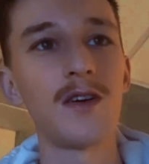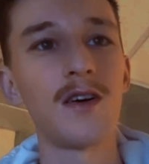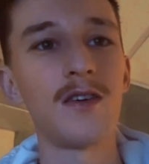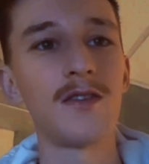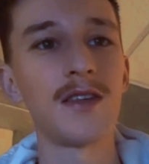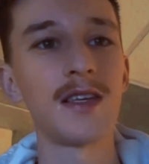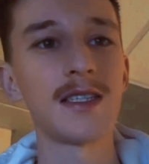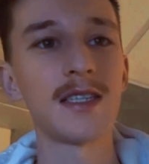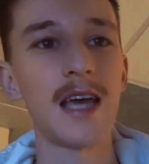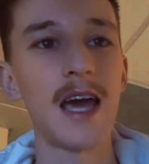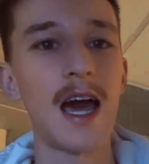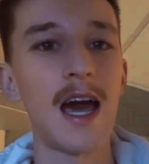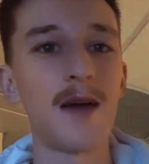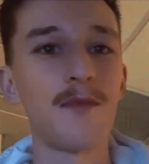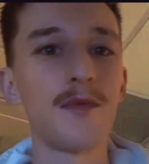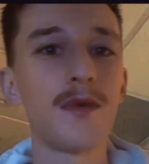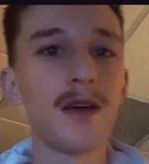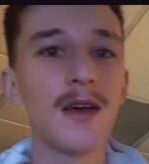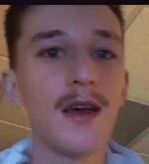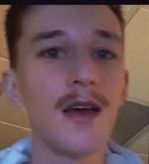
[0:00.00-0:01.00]
on this
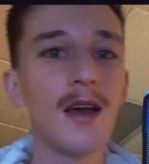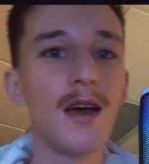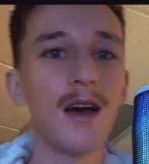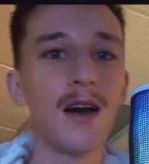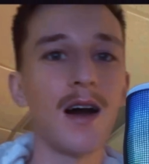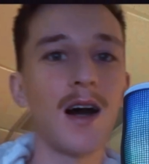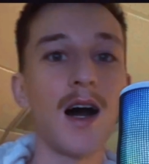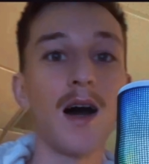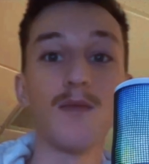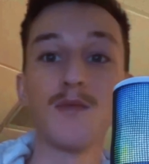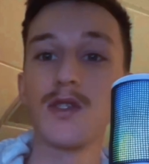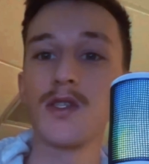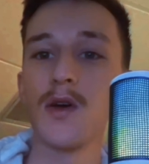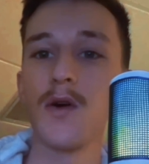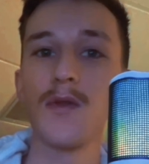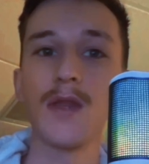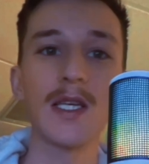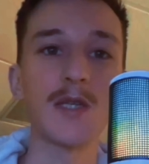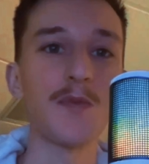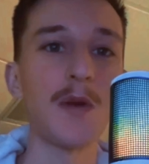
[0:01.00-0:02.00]
app. So
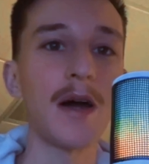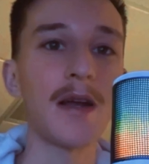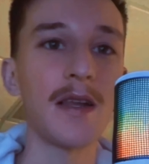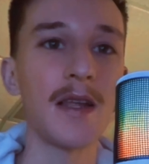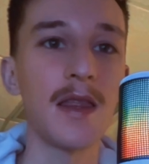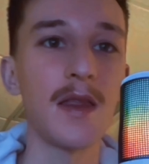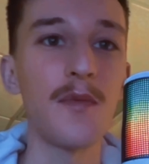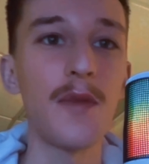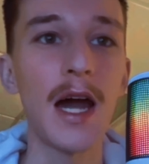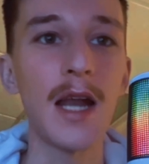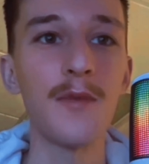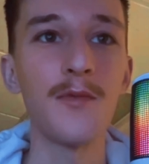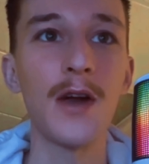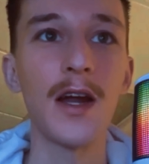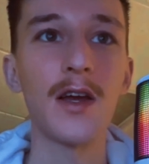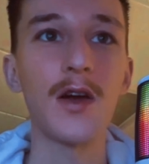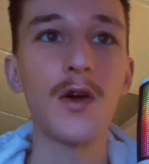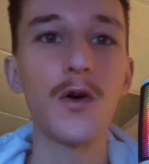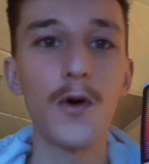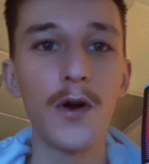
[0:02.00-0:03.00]
this button in the bottom
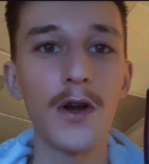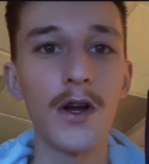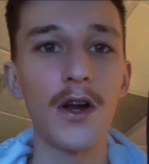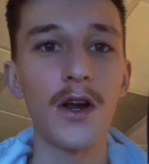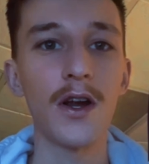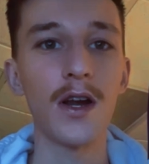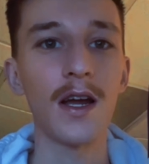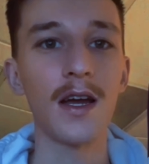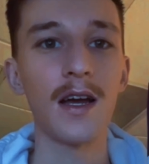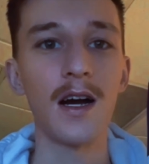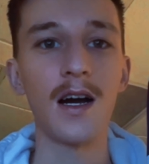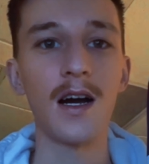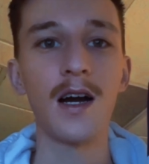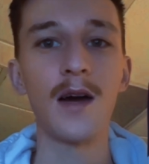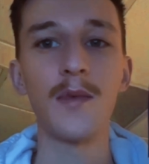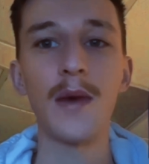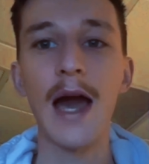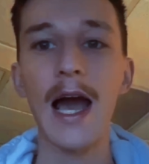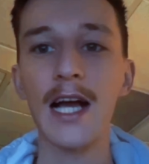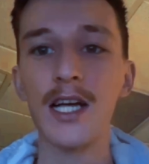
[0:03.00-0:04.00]
right corner
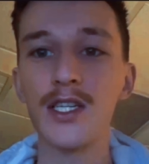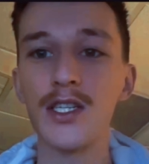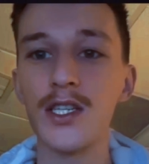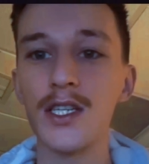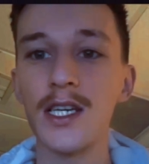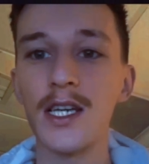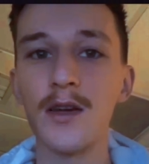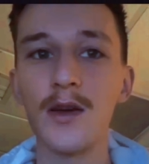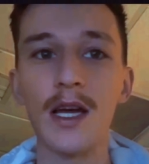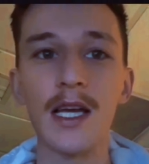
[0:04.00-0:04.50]
actually